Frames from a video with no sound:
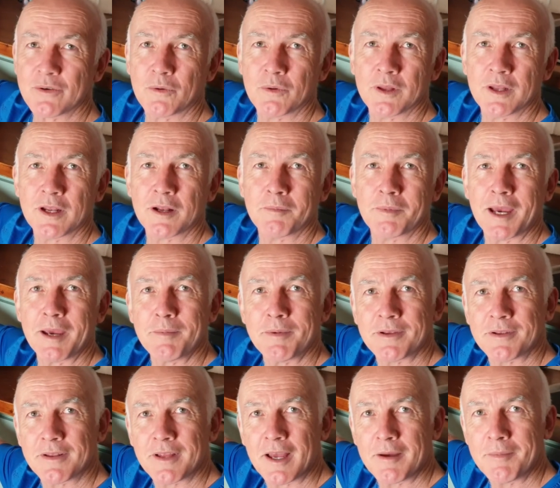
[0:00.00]
all the babies
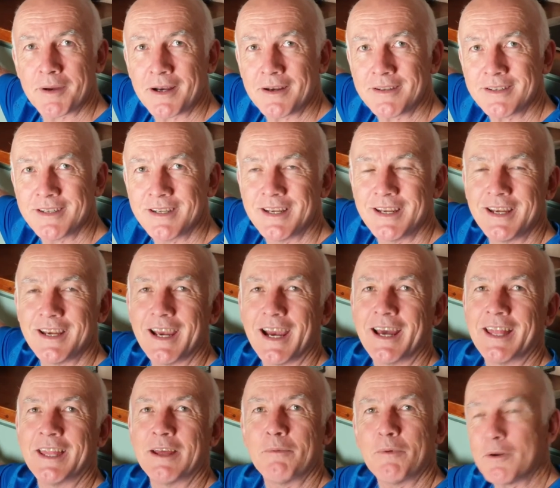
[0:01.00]
will come out,
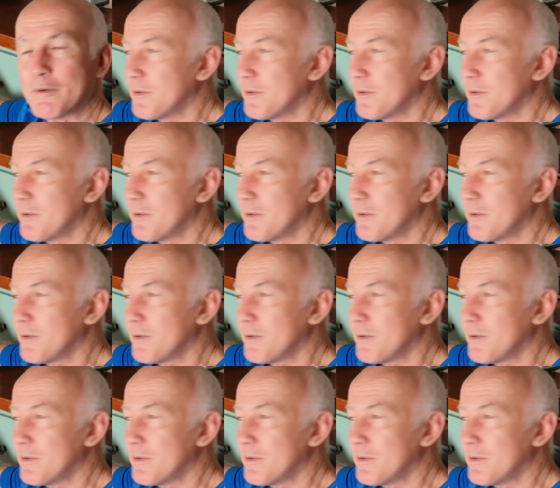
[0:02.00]
and then what